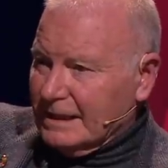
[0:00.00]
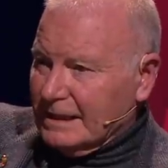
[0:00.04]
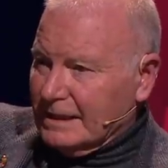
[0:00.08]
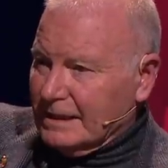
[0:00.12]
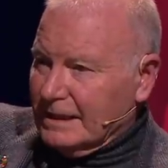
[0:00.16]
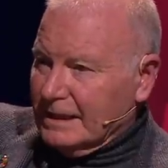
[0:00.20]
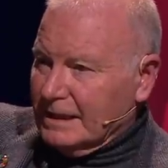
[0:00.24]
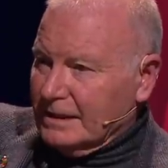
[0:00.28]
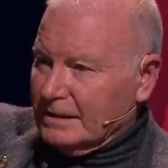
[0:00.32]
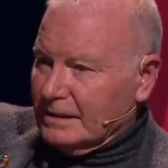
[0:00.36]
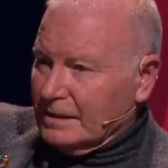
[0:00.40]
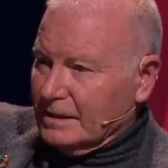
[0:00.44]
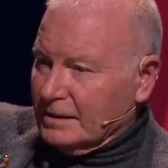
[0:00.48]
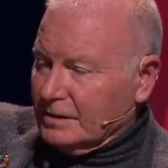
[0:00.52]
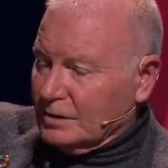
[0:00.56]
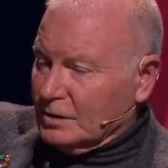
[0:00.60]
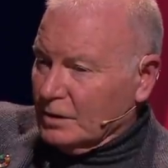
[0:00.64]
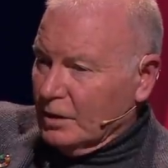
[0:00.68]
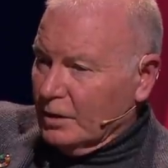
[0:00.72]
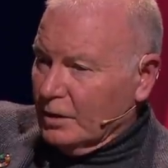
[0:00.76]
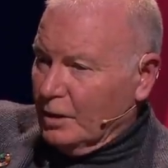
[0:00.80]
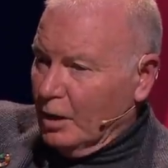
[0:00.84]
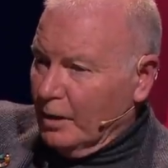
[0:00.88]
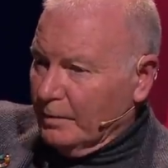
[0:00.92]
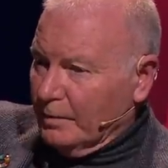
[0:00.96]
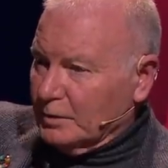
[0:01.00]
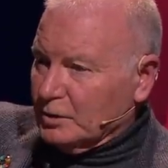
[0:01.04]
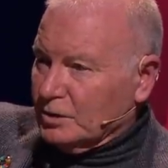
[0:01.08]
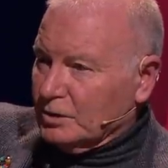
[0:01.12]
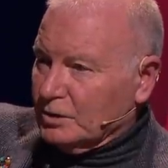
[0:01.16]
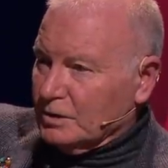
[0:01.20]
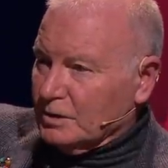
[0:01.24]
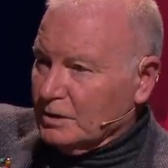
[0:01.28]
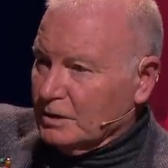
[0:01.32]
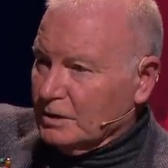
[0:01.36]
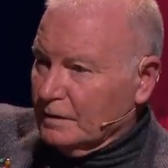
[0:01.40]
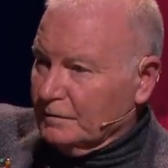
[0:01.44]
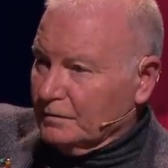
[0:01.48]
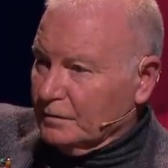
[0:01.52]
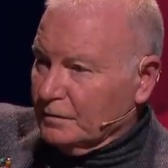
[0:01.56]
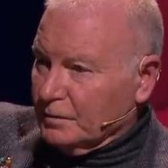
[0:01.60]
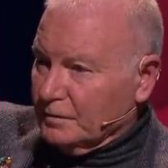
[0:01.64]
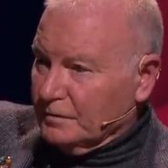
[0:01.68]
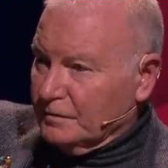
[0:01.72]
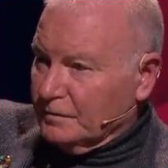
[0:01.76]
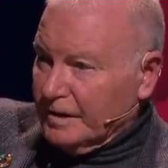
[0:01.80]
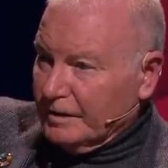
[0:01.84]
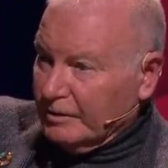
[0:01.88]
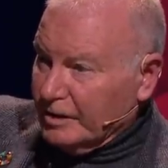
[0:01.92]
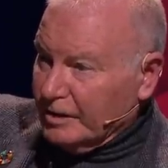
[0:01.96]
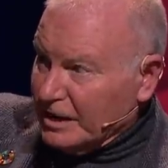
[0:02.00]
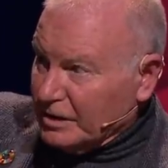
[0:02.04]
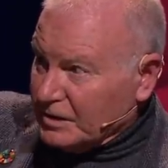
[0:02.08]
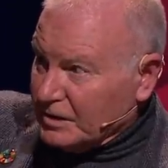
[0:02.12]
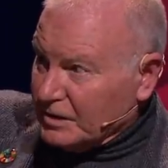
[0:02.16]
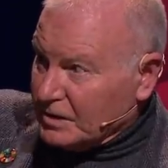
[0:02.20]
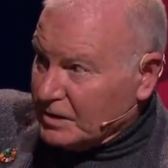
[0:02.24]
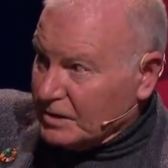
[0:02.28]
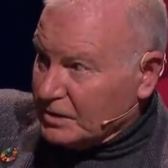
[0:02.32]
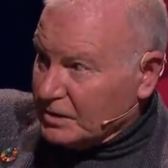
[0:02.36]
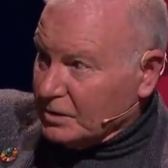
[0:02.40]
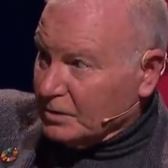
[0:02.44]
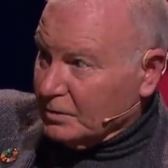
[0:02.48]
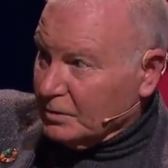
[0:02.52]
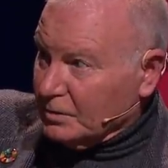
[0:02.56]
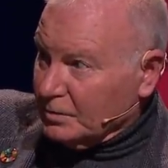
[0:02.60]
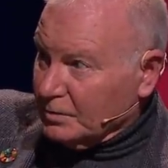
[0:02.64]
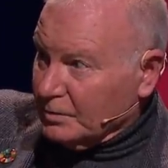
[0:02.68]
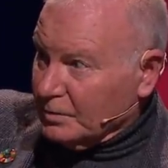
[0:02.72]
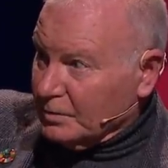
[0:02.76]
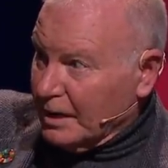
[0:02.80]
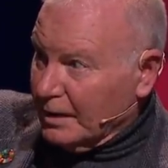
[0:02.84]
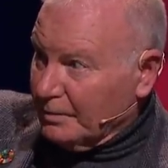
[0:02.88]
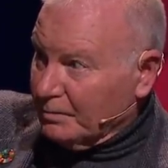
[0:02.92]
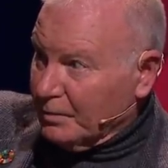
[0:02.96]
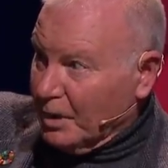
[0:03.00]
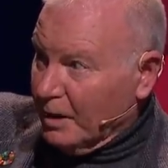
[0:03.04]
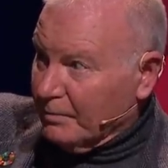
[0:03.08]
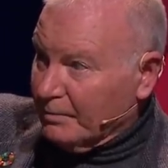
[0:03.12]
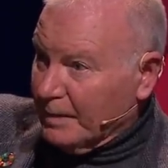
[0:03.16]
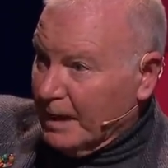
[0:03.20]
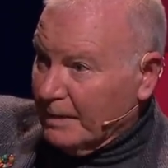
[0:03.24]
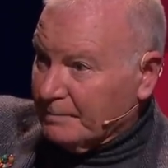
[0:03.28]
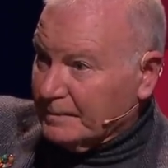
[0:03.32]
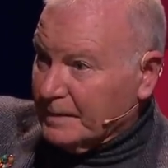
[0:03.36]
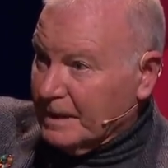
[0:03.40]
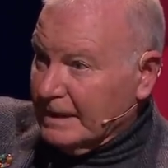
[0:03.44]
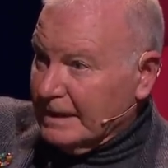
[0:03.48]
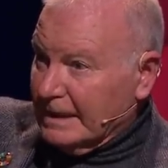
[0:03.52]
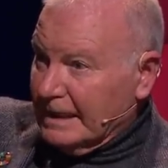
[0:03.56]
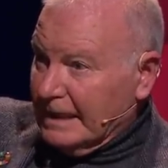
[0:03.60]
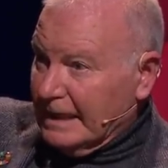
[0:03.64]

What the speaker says: then there's an opportunity for variants to pop up.